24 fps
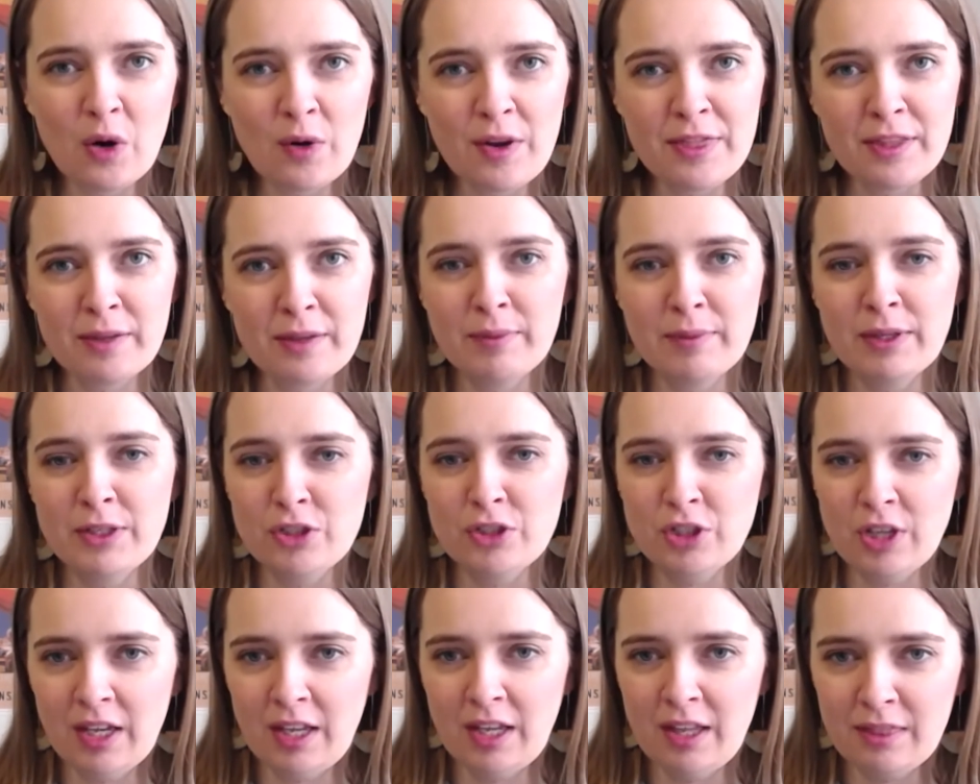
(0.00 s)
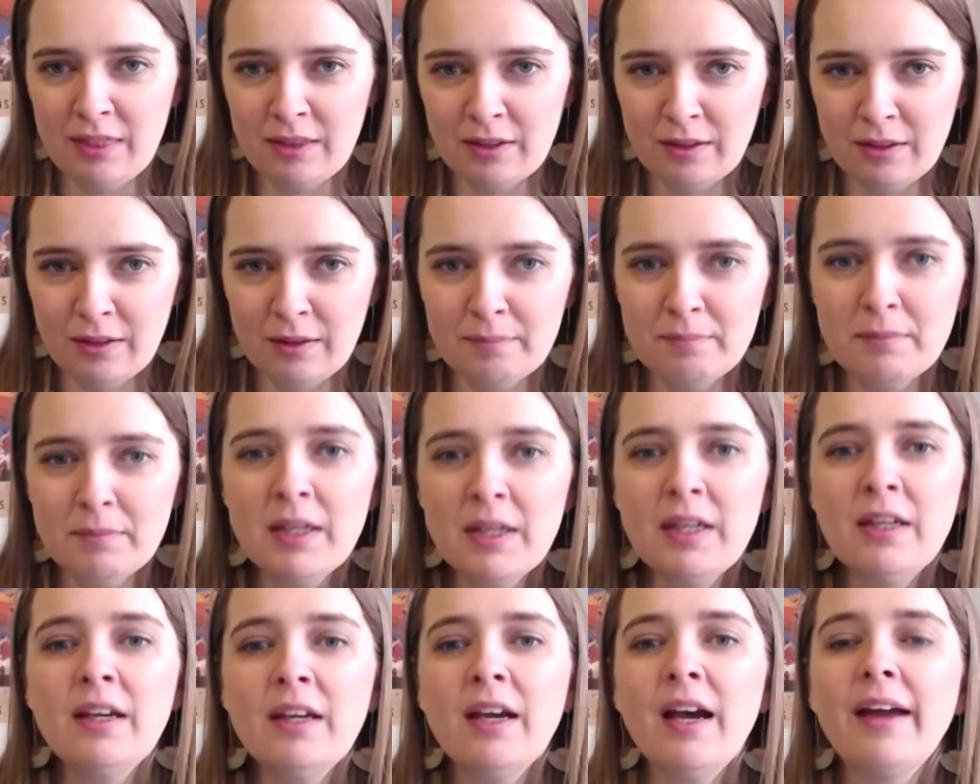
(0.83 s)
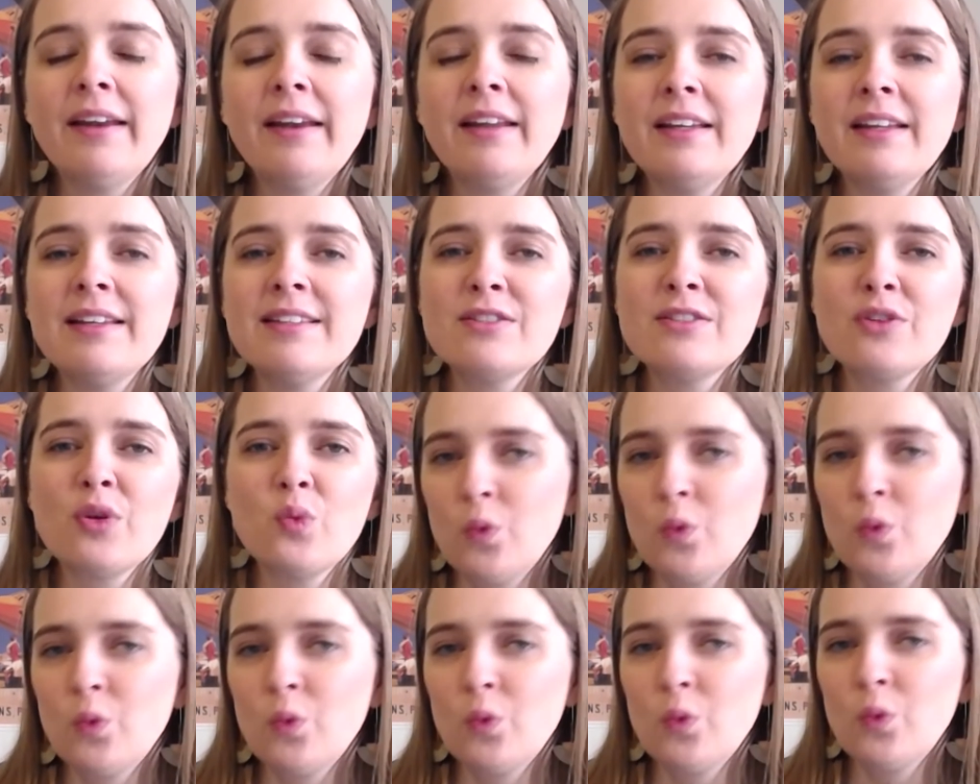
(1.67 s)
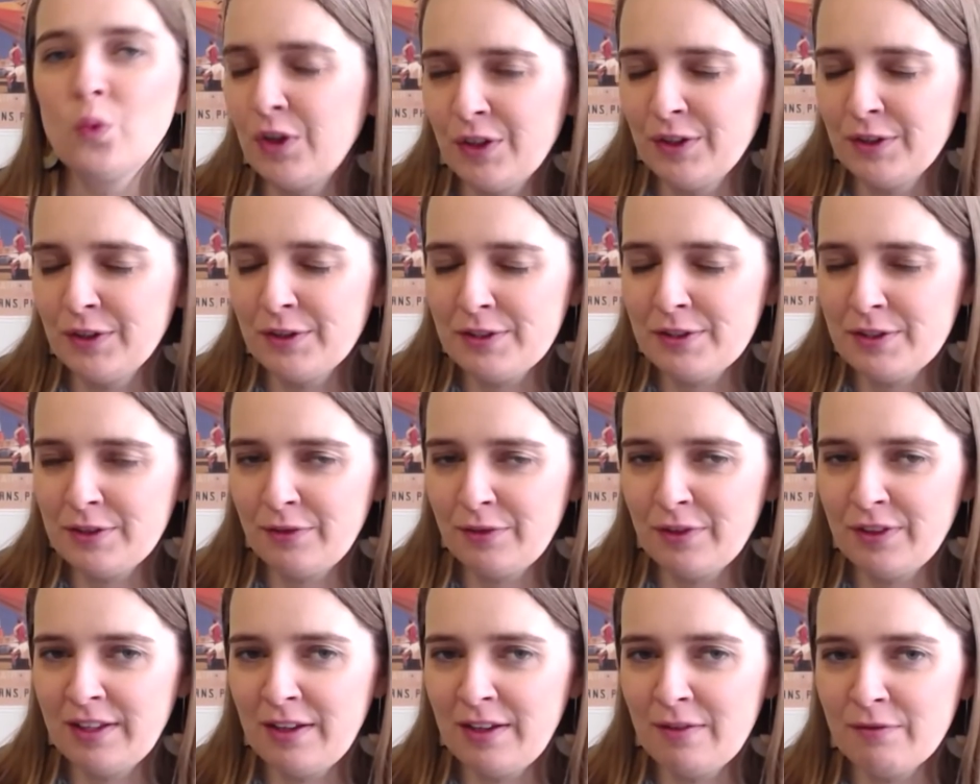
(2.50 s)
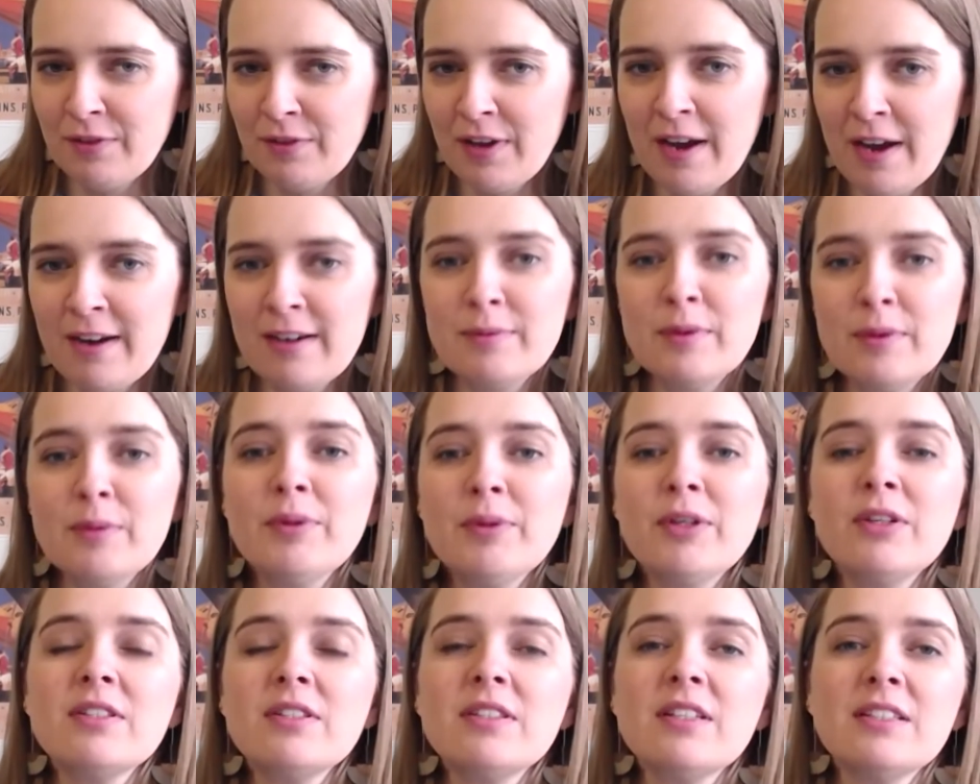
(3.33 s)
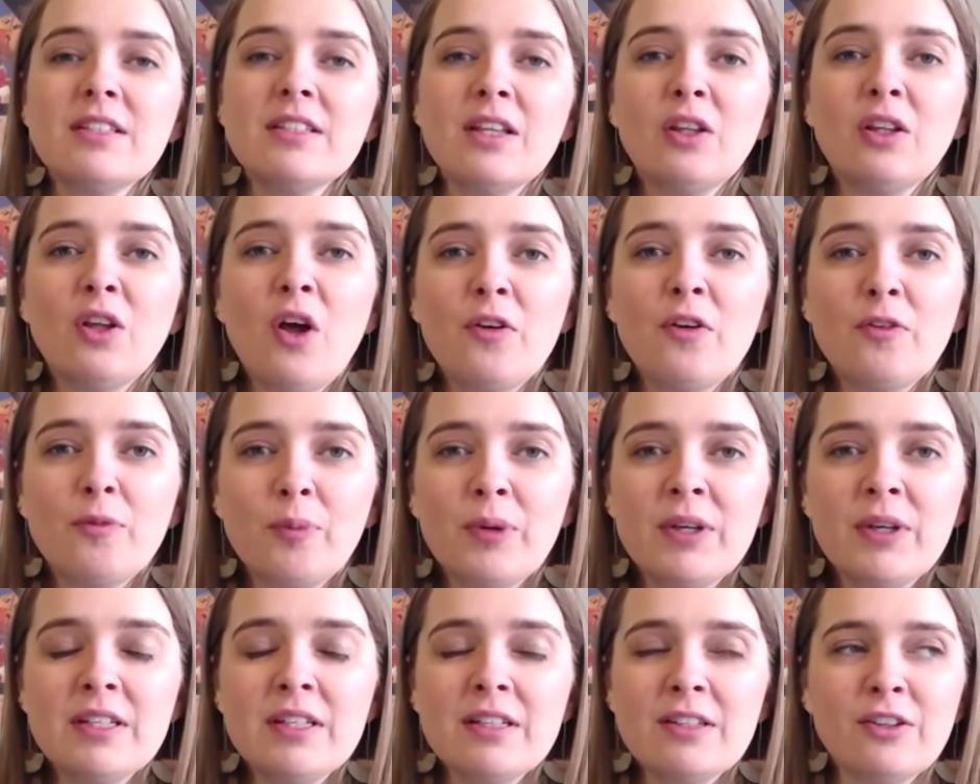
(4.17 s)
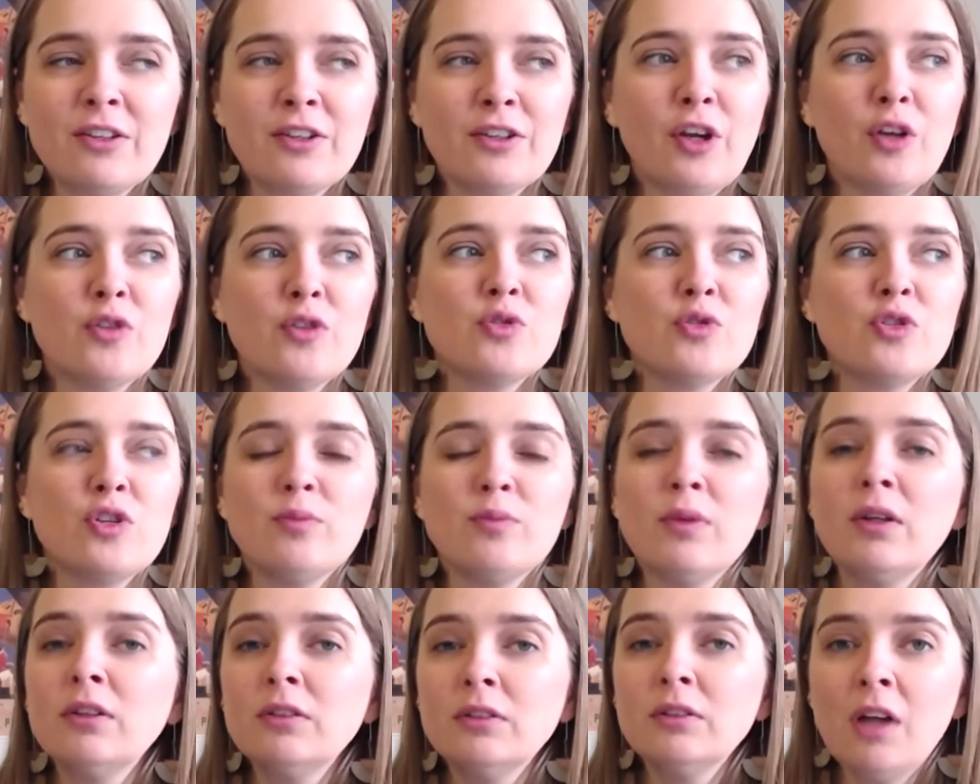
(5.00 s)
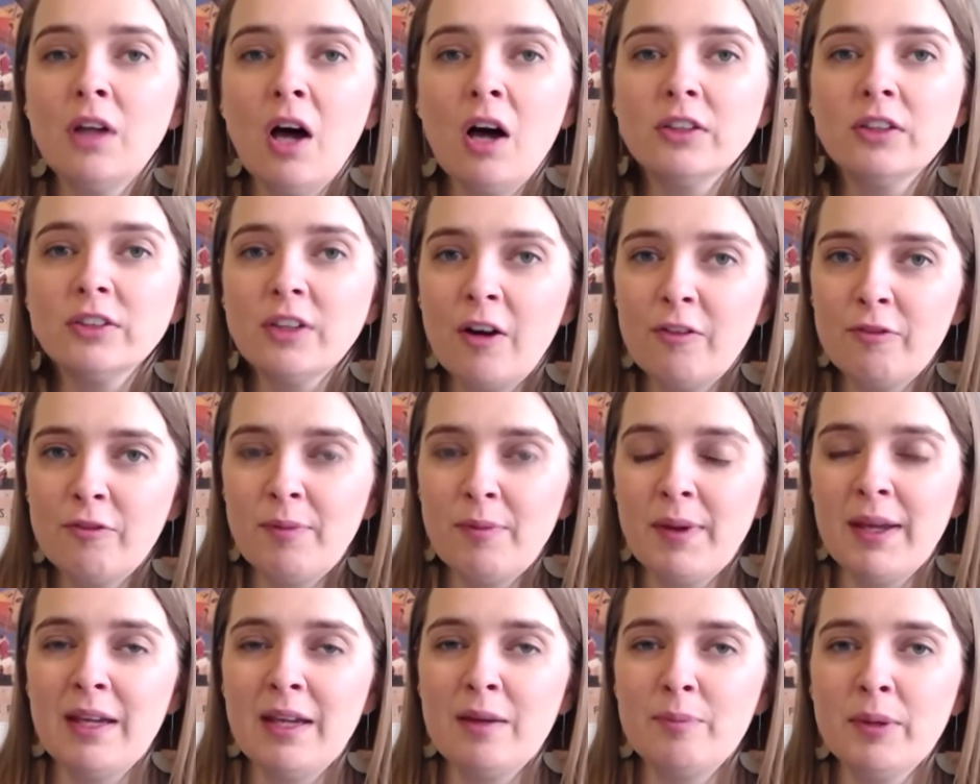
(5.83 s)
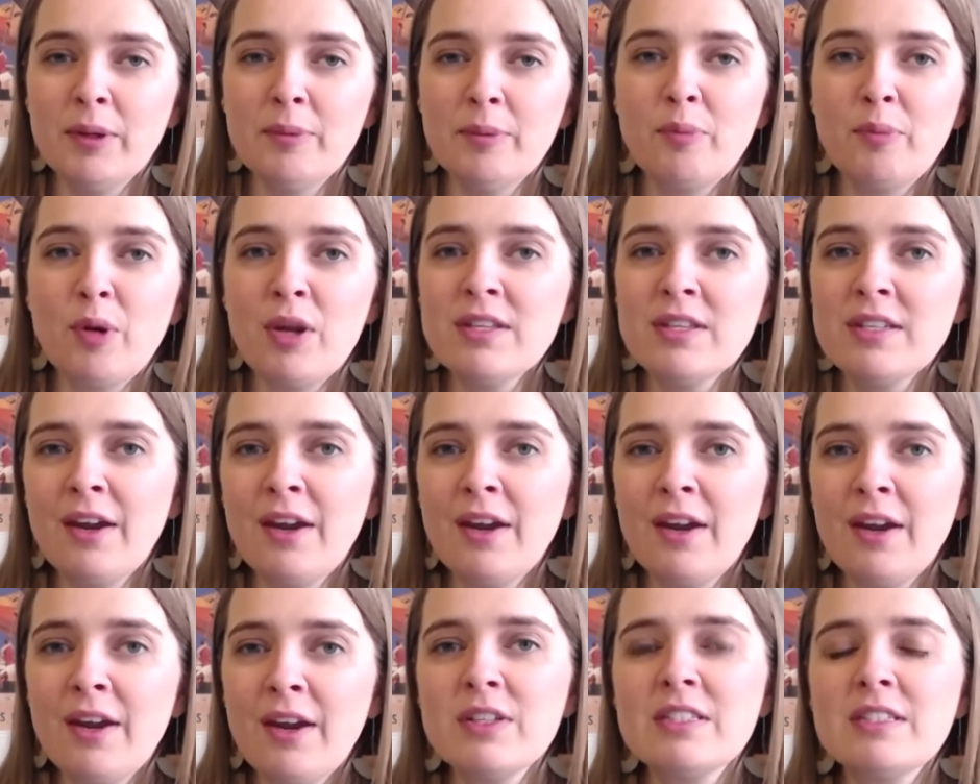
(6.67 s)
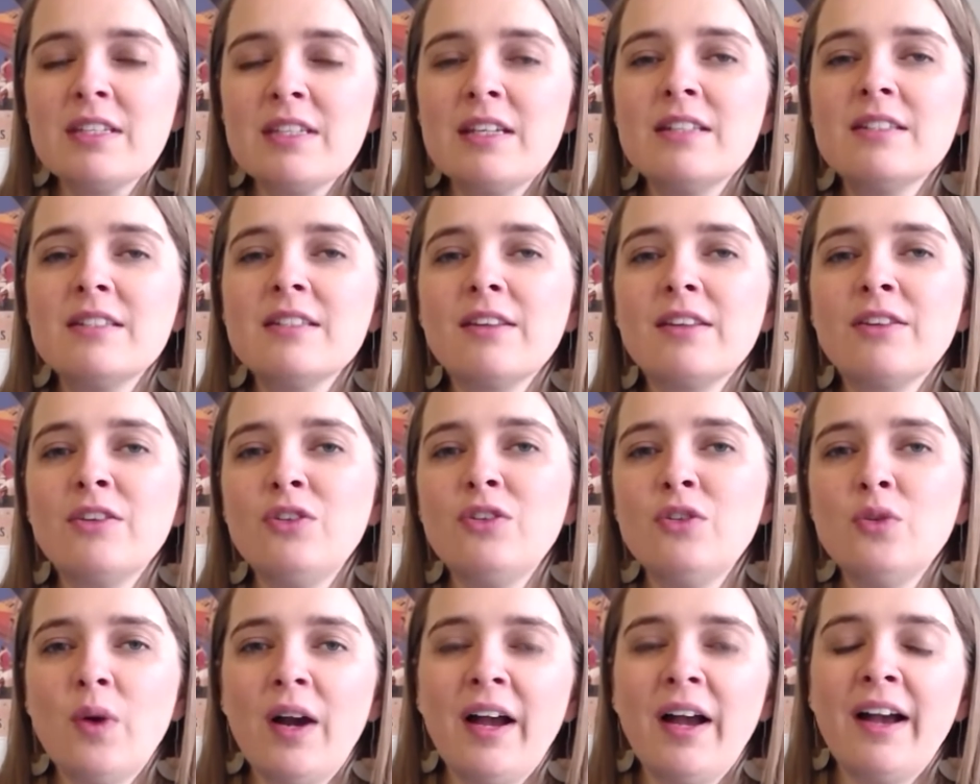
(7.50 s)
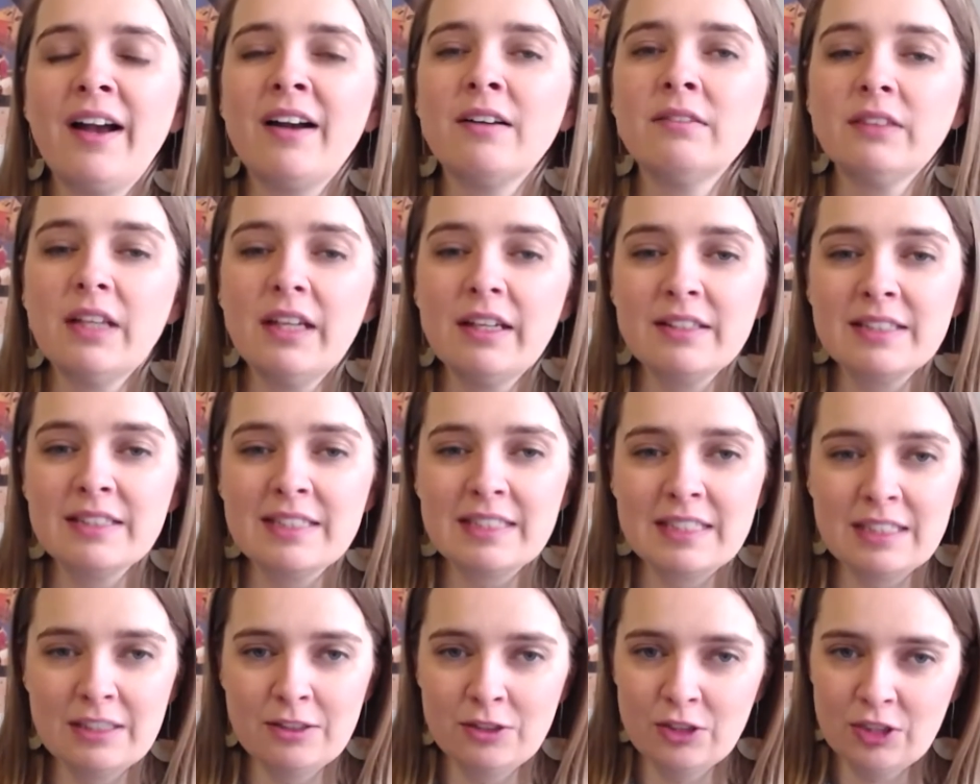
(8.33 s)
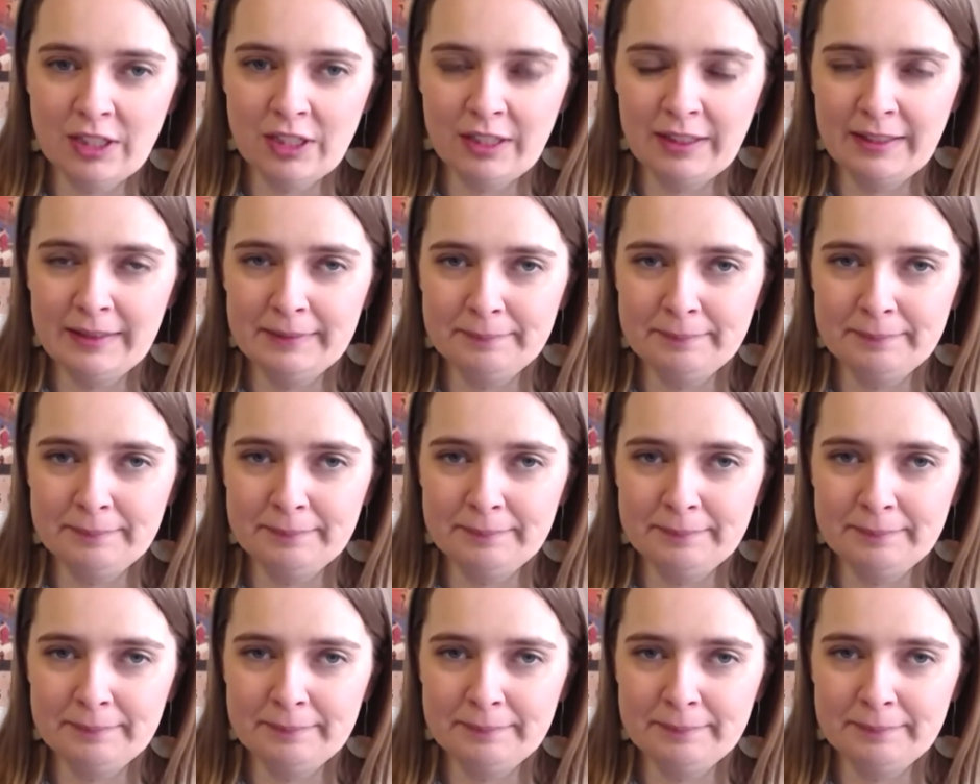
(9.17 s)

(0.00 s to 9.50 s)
them and checking them, and it is the worst for the environment because there's a lot of printing. You're going to consume a lot of paper printing out receipts that you have digitally.